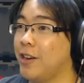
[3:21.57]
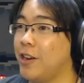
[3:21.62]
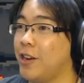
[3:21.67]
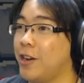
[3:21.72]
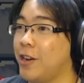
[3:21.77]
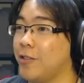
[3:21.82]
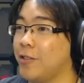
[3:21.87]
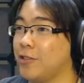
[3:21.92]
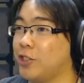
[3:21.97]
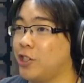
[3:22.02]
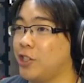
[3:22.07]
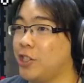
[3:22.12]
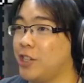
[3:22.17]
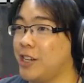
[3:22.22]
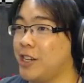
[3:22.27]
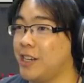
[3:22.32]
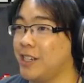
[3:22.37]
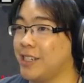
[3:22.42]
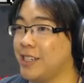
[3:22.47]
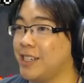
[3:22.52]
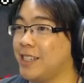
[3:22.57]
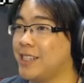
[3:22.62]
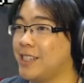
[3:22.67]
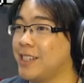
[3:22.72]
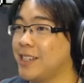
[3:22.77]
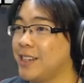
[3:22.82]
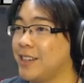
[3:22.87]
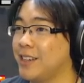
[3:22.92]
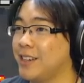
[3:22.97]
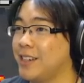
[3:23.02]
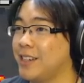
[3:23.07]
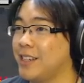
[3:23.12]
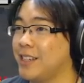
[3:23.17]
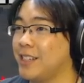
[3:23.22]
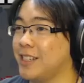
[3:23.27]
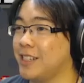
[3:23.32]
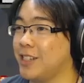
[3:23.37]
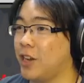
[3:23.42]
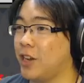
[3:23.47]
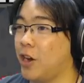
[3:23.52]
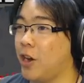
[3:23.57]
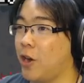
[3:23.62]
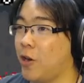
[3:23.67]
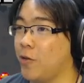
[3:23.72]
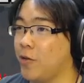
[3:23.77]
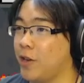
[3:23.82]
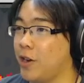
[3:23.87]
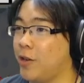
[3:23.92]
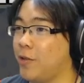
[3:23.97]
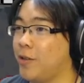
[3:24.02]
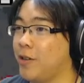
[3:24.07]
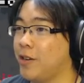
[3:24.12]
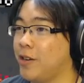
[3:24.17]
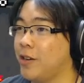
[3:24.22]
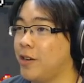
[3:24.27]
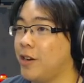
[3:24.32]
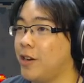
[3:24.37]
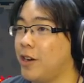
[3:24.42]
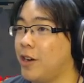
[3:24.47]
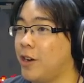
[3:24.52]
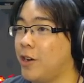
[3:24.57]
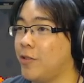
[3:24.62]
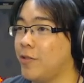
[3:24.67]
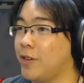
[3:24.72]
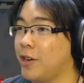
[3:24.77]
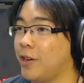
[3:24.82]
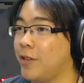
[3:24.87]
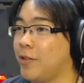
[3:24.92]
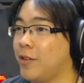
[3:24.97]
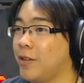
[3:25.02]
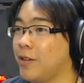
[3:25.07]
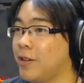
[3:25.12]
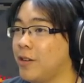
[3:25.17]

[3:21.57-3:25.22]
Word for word: Oh, Jesus. This is, oh no, oh no,